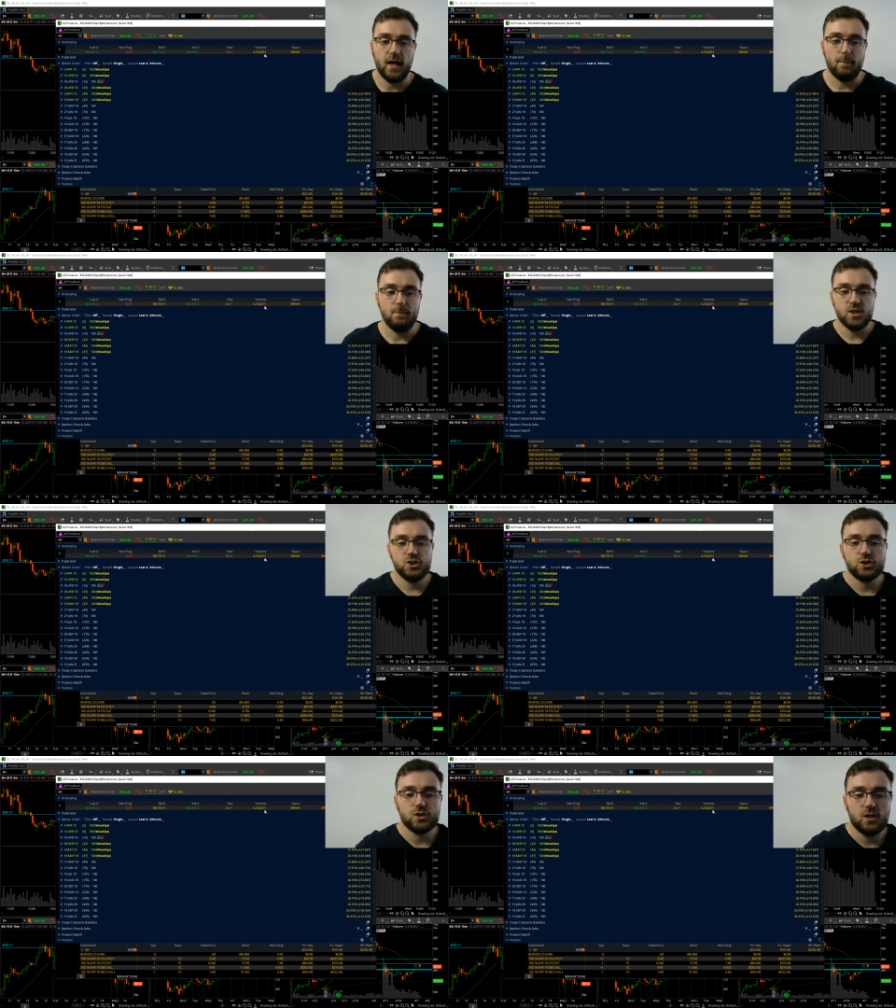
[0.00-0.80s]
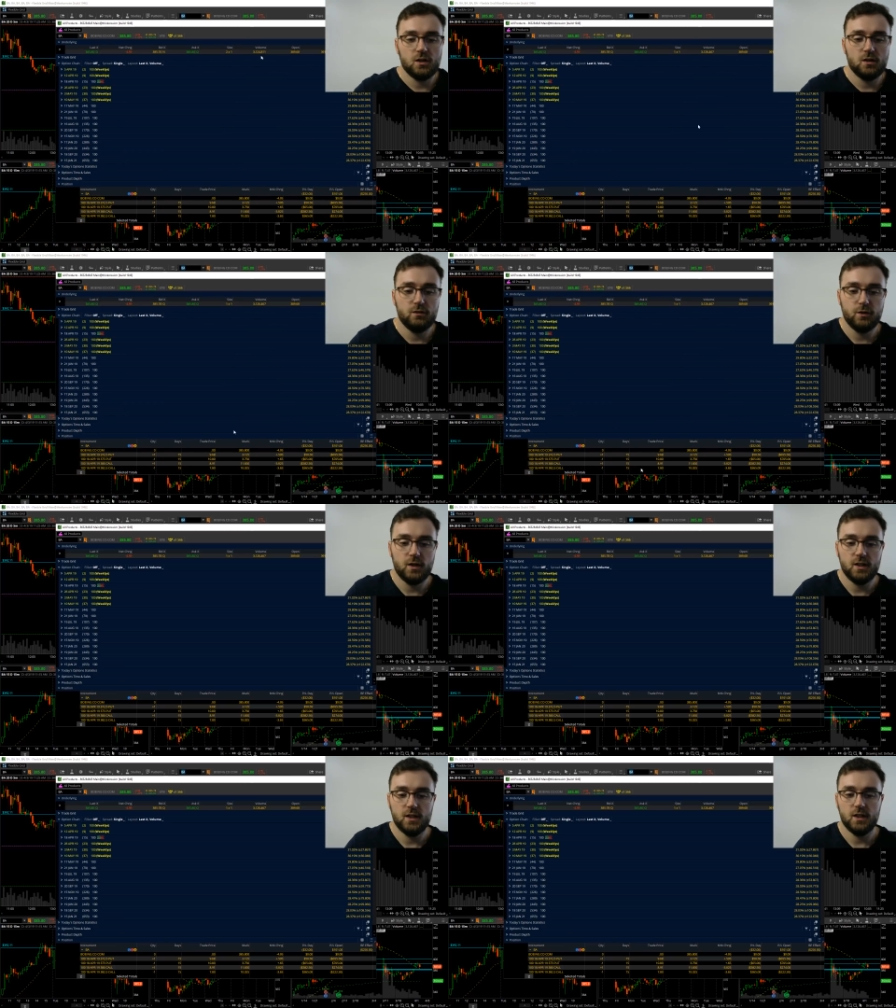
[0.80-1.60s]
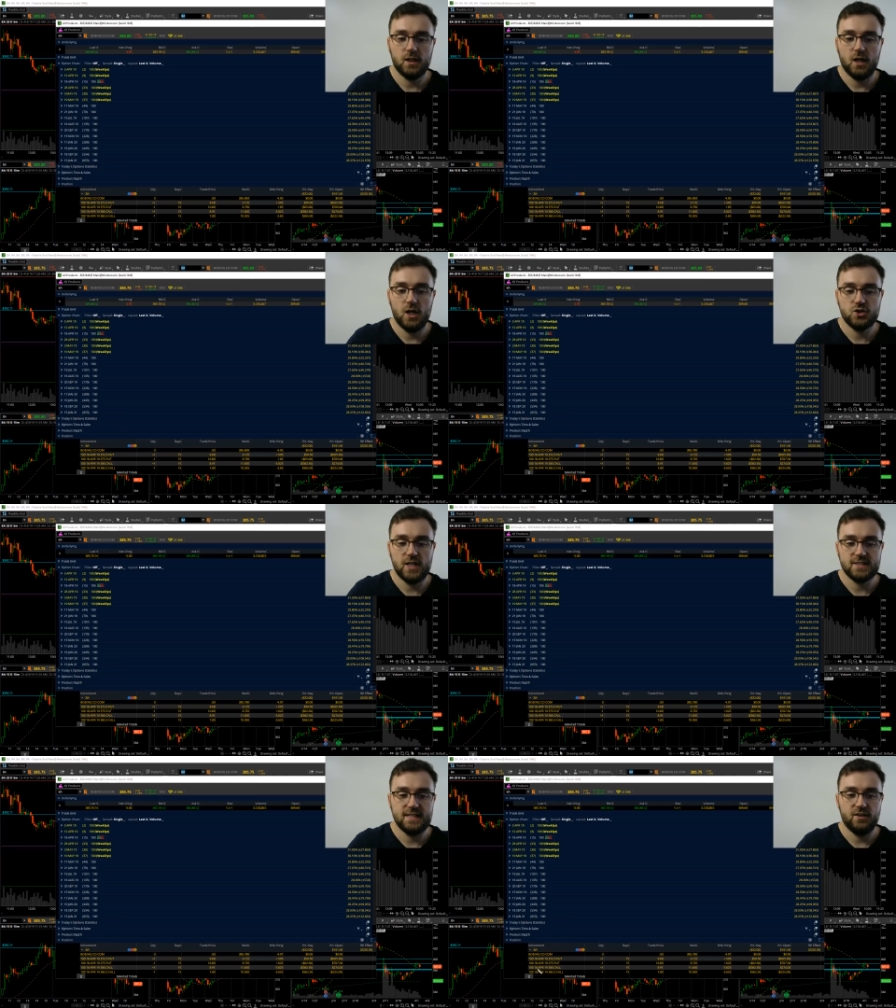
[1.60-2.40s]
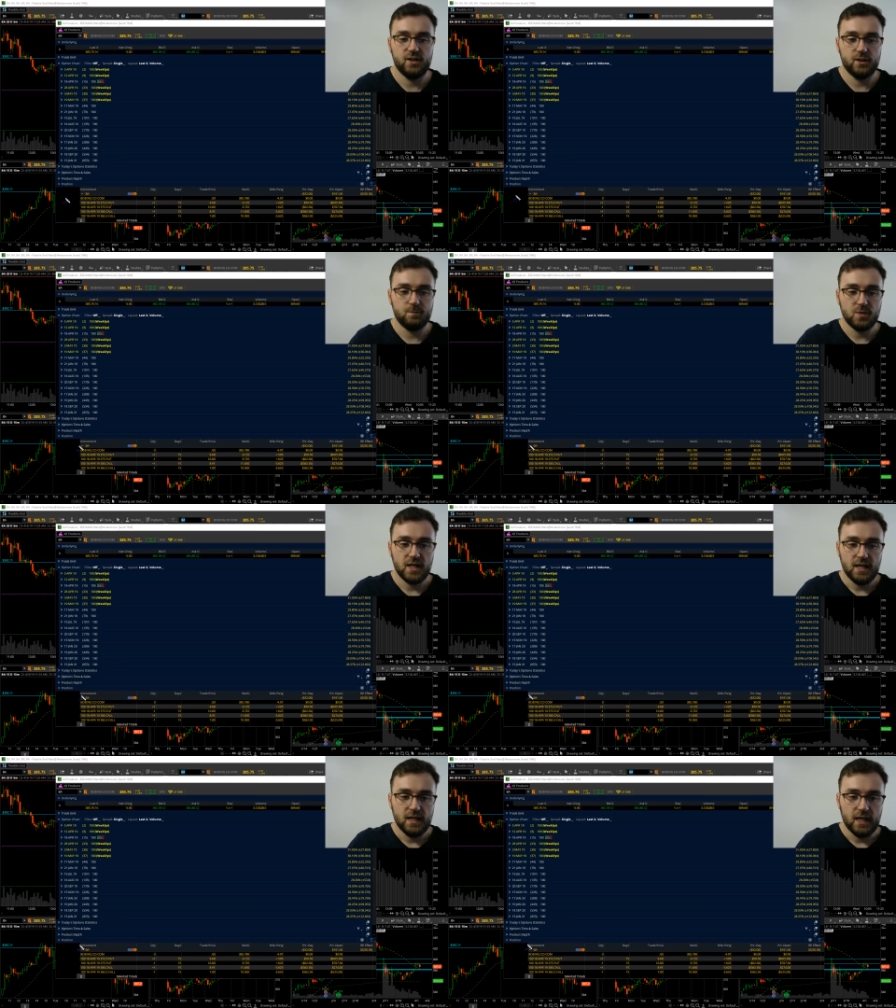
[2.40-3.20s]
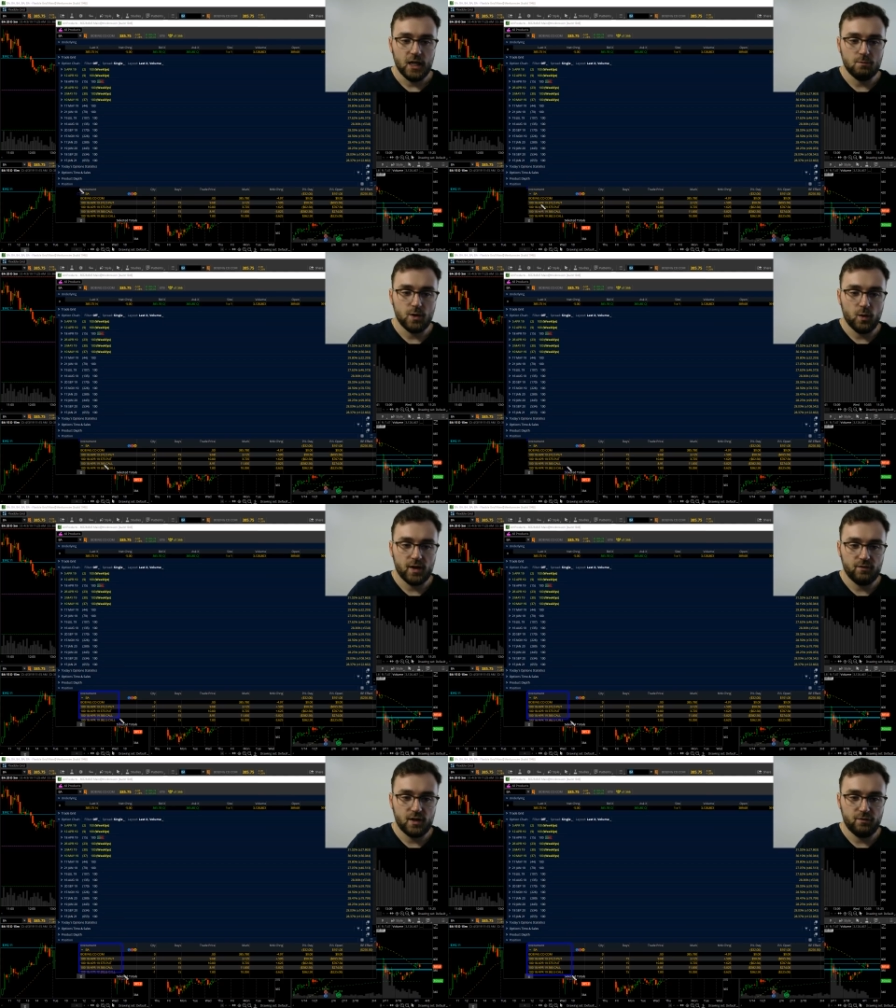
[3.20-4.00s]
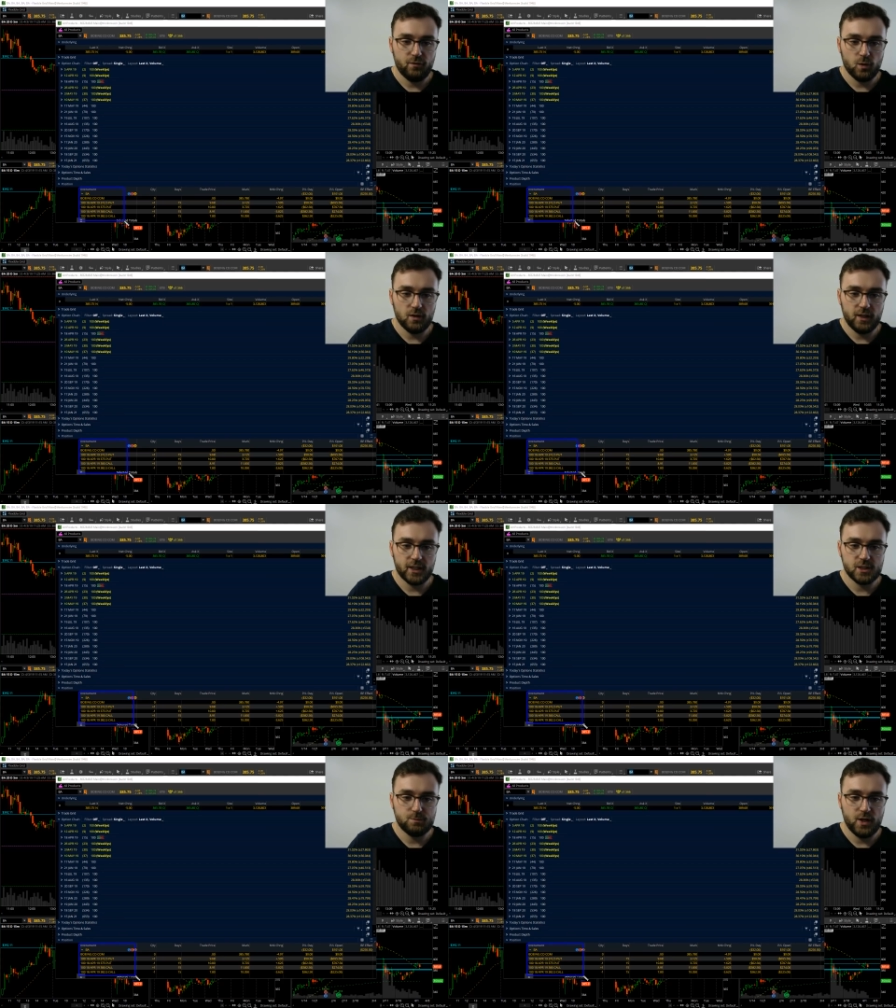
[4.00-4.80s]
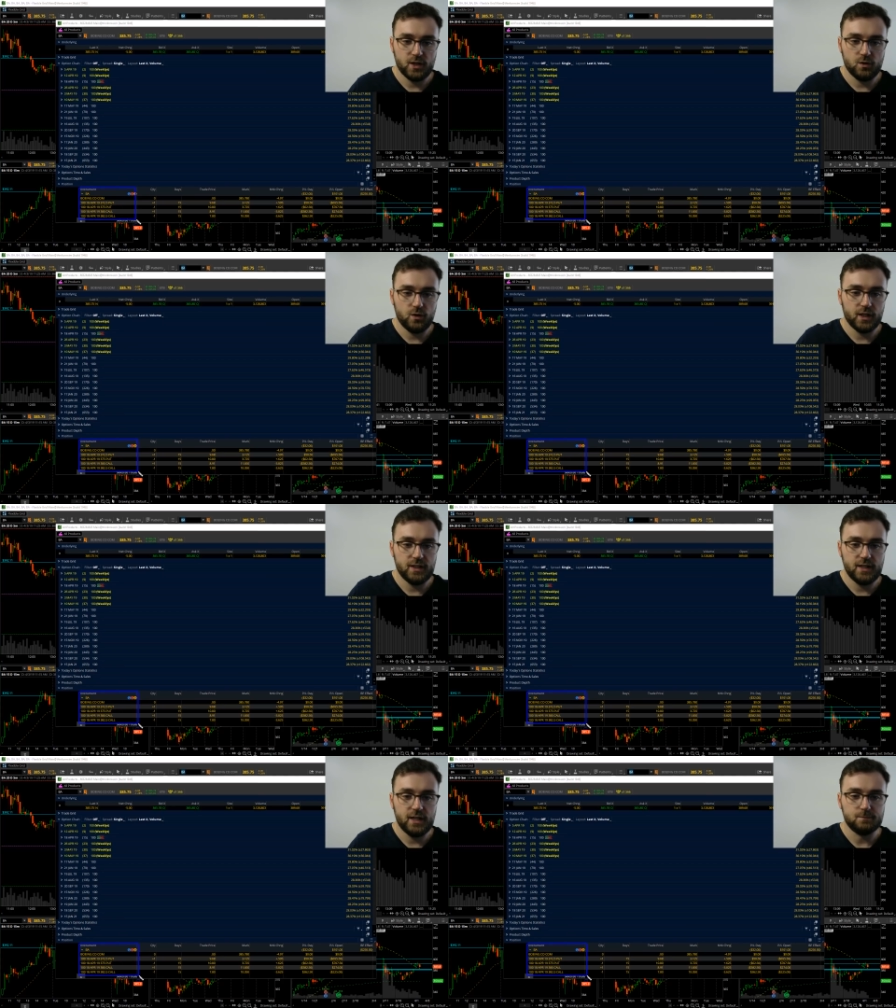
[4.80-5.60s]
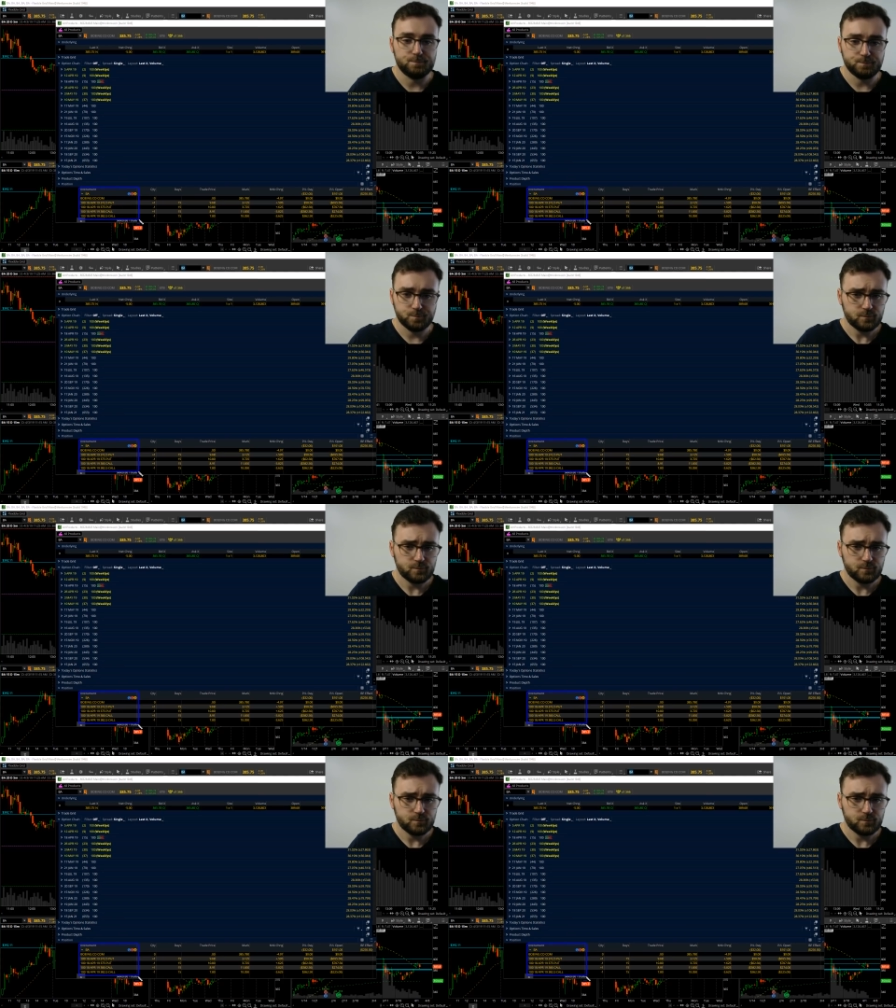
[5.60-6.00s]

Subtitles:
kind of mixture of contracts down here in Boeing. I've got a four-legged spread going in there.